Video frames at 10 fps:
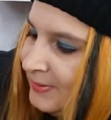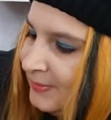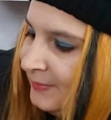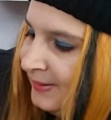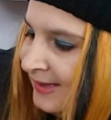
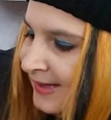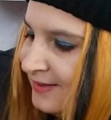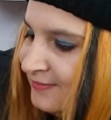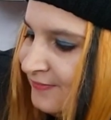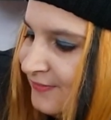what we
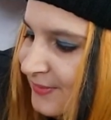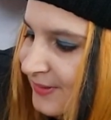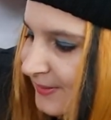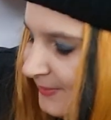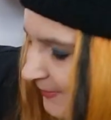have for
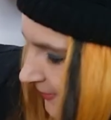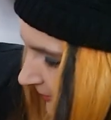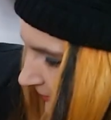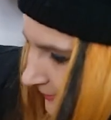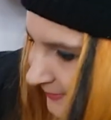
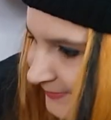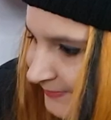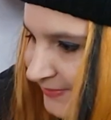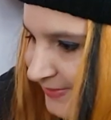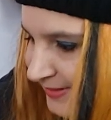you.
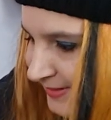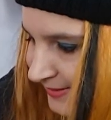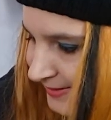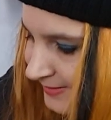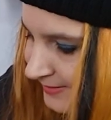
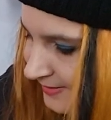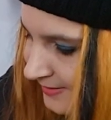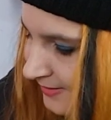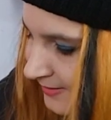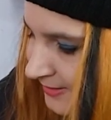
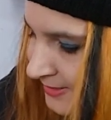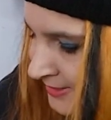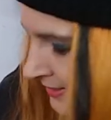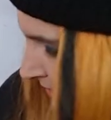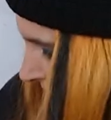Huh?
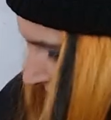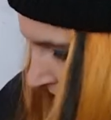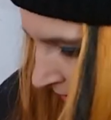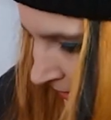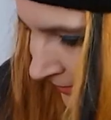Isn't this
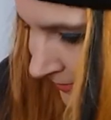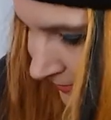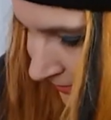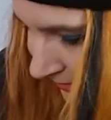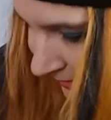
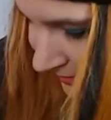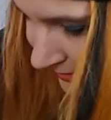cute?